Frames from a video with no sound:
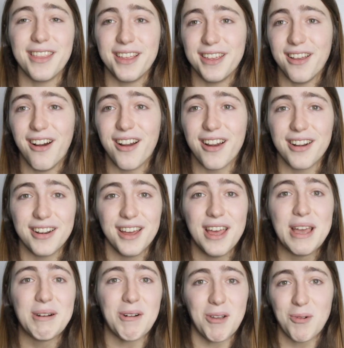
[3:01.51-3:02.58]
the yard
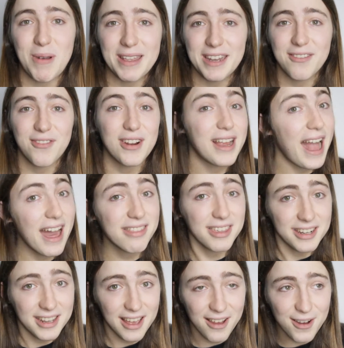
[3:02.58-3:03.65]
while we waited for
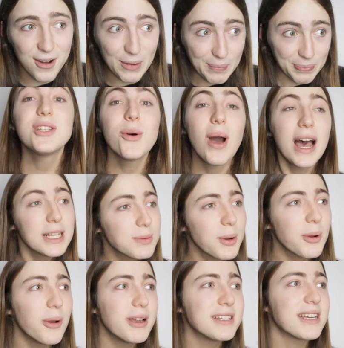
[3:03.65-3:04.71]
Kathy to get home. So as we
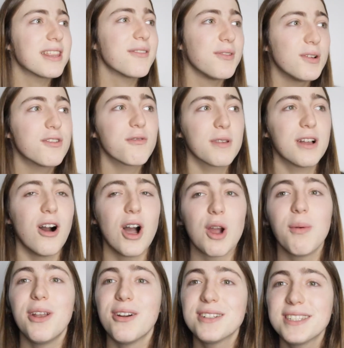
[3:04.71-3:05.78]
were going to get the food from the car,
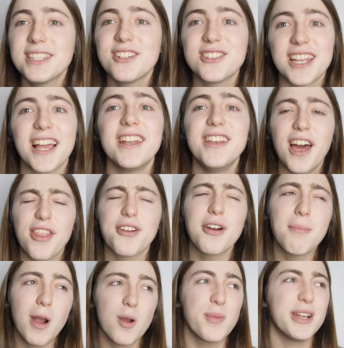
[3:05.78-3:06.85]
we noticed that there was like another
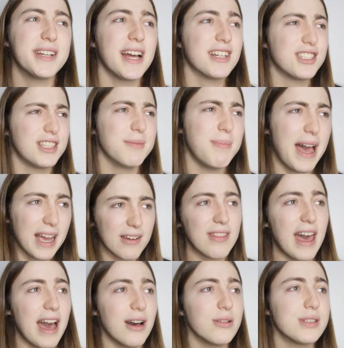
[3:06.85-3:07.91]
apartment attached to the back of
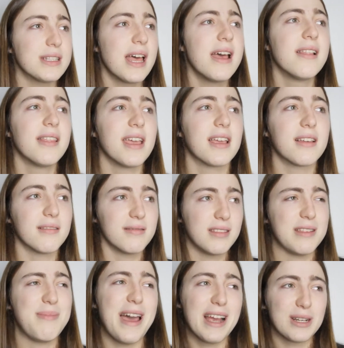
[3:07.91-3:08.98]
the house. Like
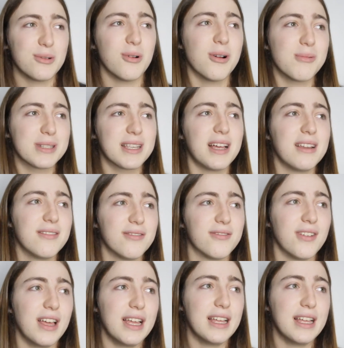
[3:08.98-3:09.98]
the back door was kind of